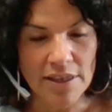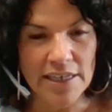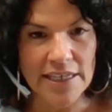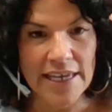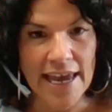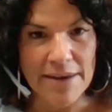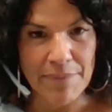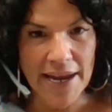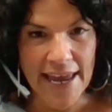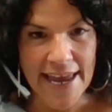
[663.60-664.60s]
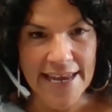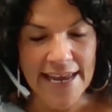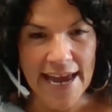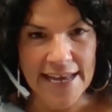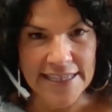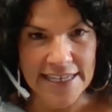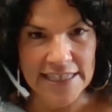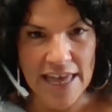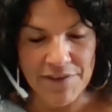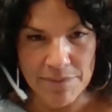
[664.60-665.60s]
the 8 by 8 and the
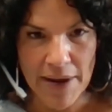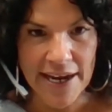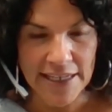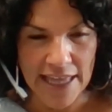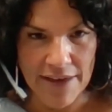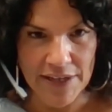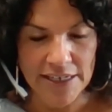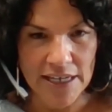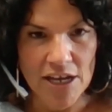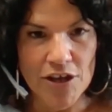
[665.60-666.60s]
11 by 11.